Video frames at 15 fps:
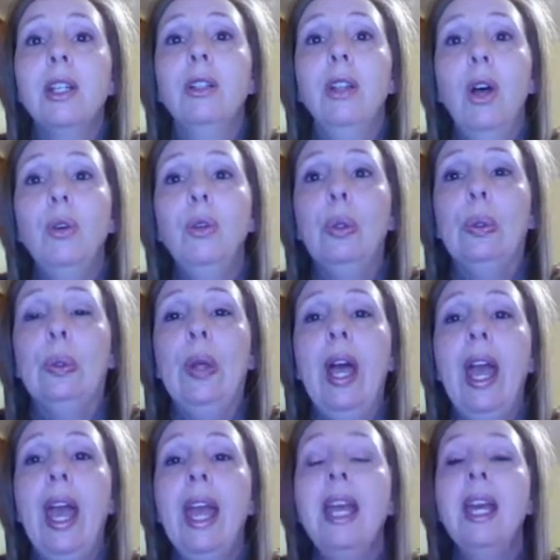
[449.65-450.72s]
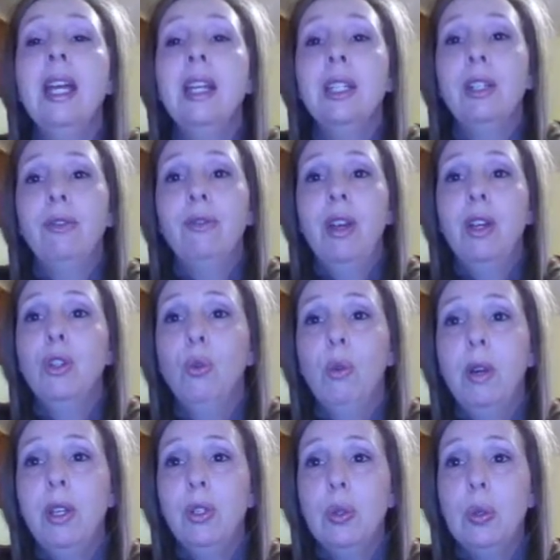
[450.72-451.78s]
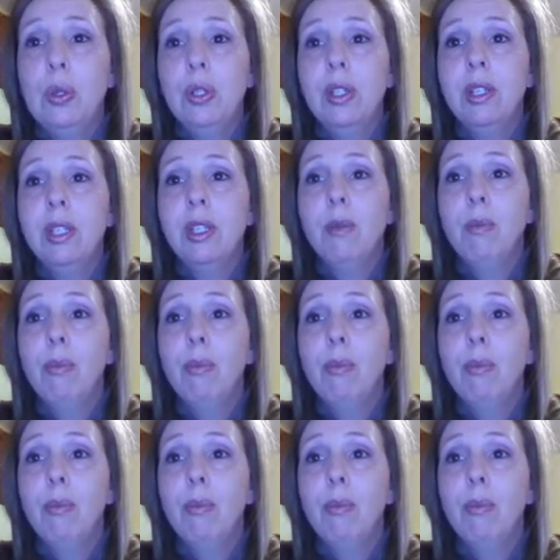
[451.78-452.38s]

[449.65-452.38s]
local, and federal resources.